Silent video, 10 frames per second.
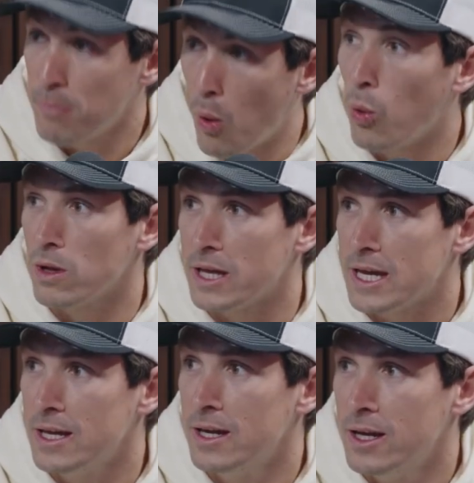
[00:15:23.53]

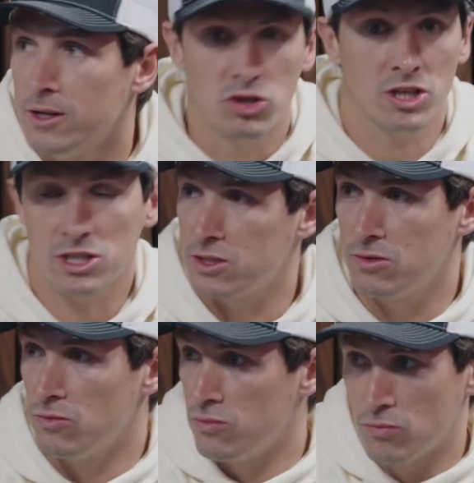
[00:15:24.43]
poorly, just
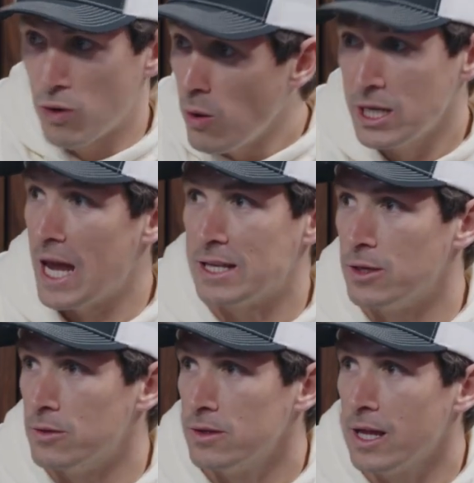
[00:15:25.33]
rotate, dude.